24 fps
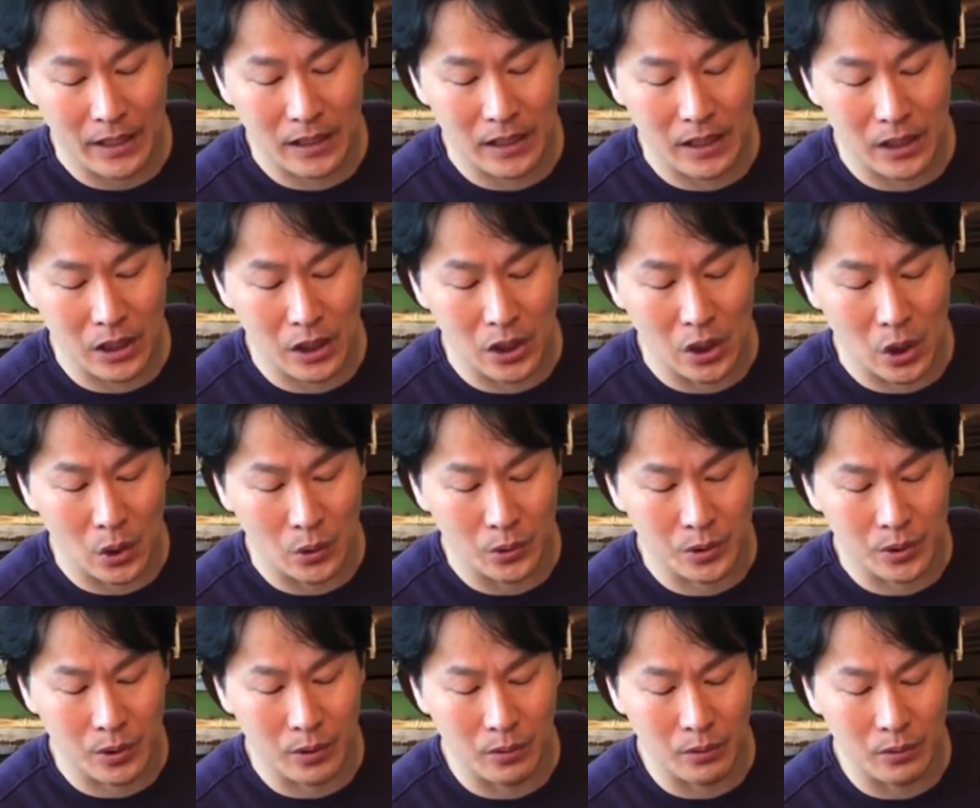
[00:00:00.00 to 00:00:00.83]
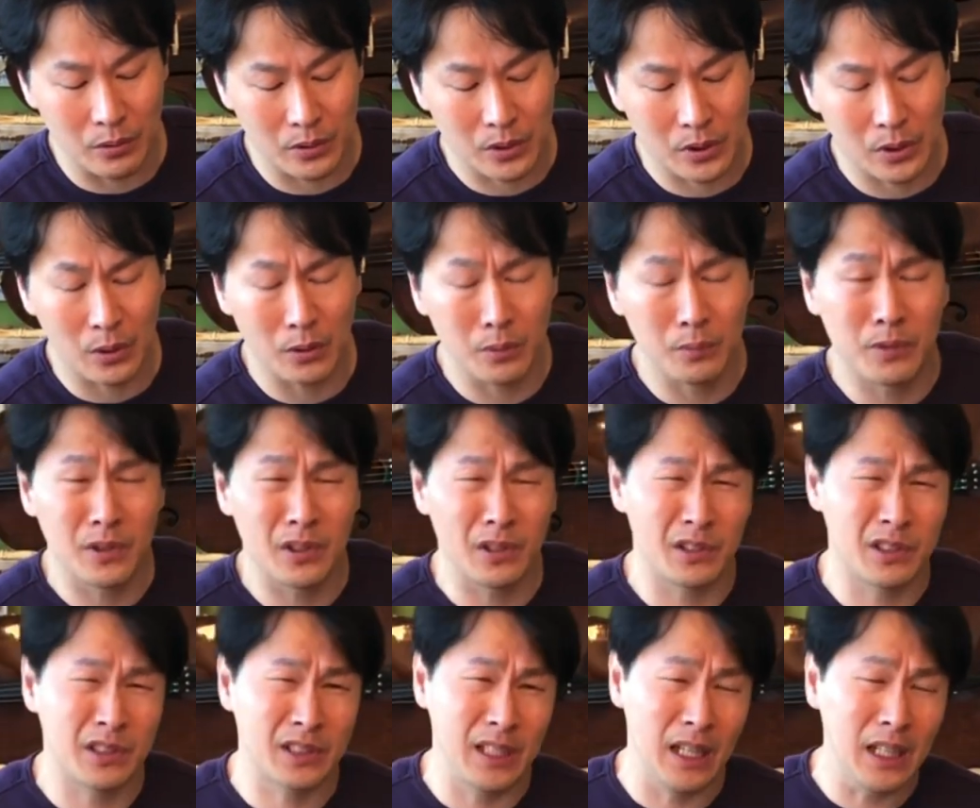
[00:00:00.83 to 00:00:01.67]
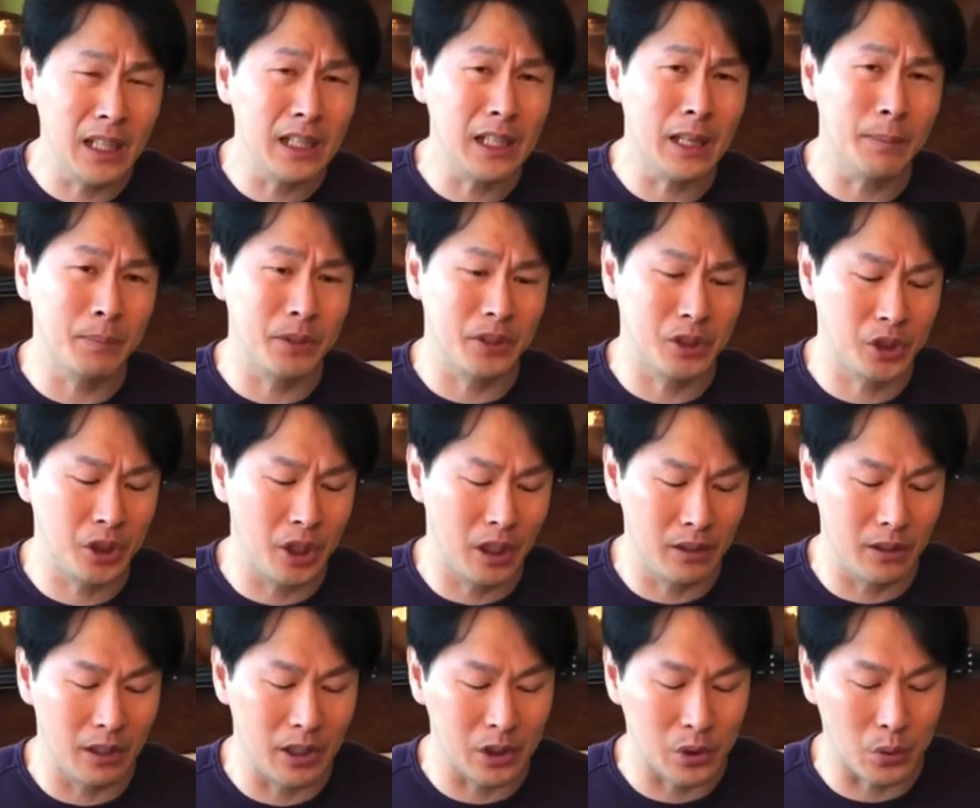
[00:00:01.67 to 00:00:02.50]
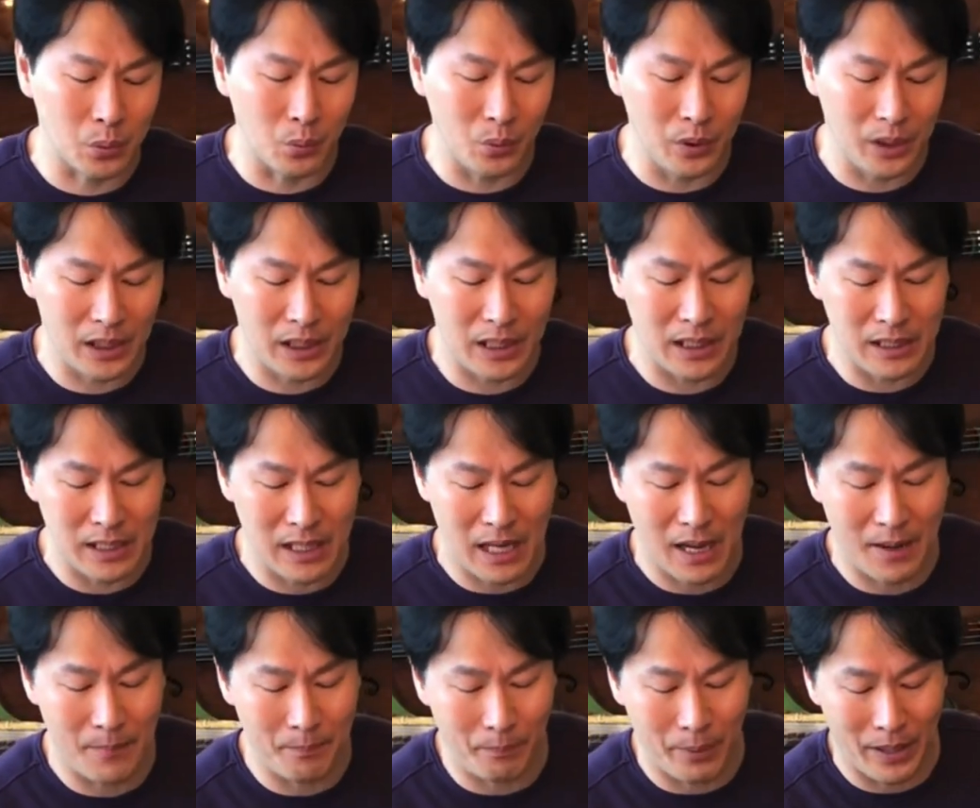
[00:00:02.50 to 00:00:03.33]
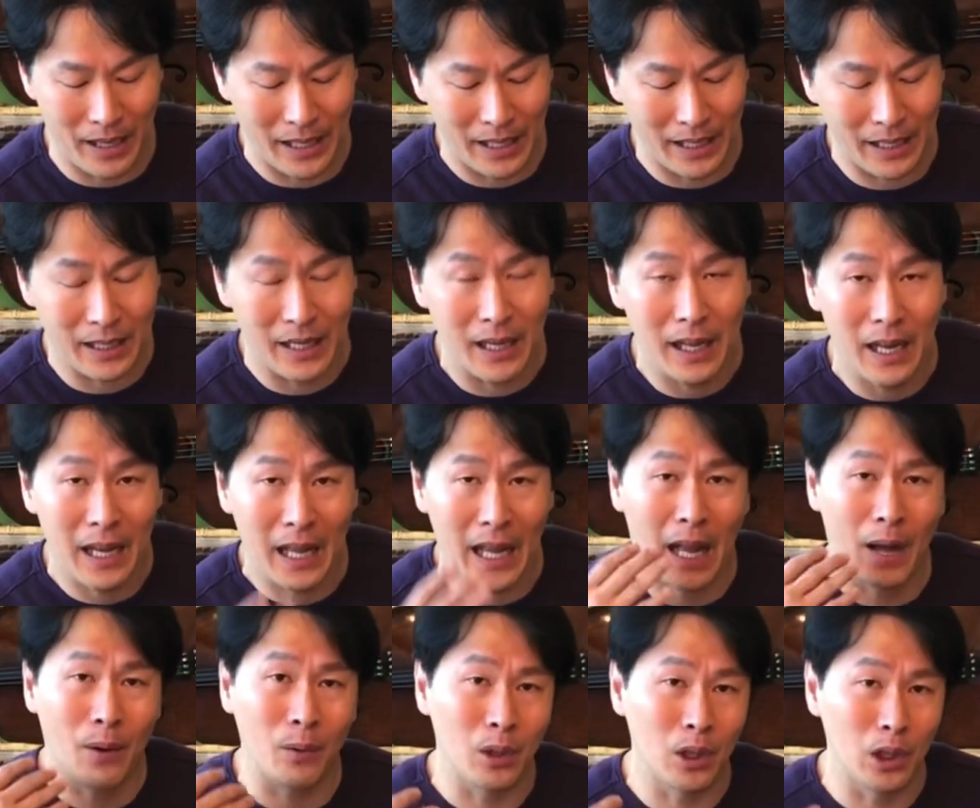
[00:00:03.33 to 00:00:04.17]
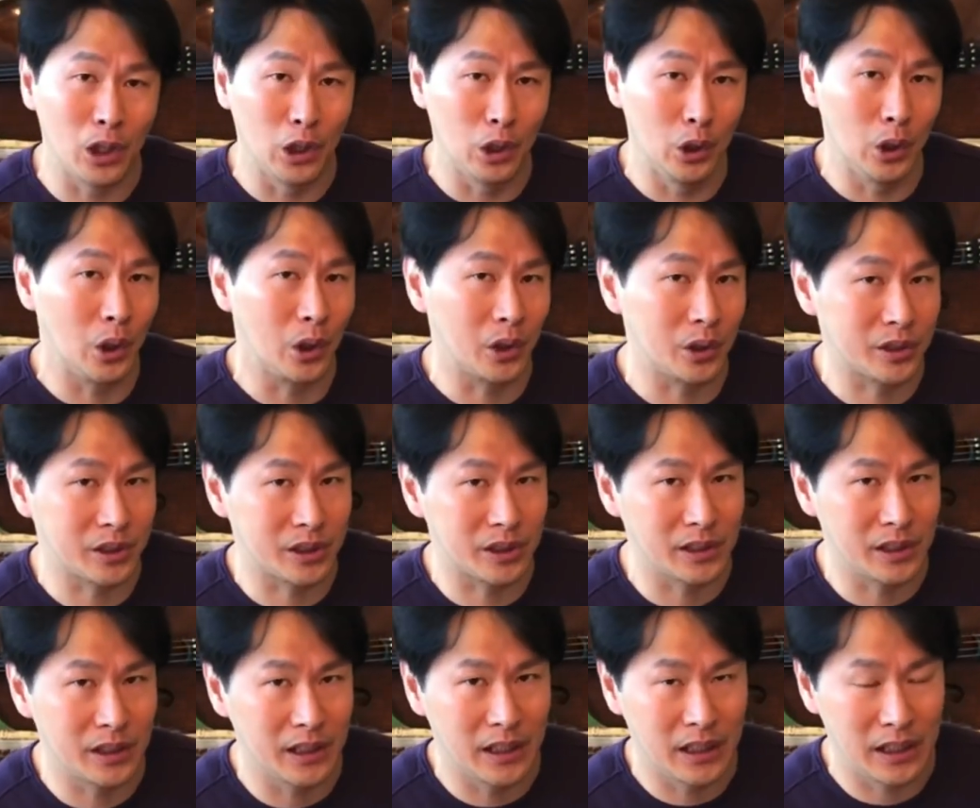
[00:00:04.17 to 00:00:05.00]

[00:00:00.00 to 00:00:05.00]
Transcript: you know, so setting up the cello is really not by how it looks.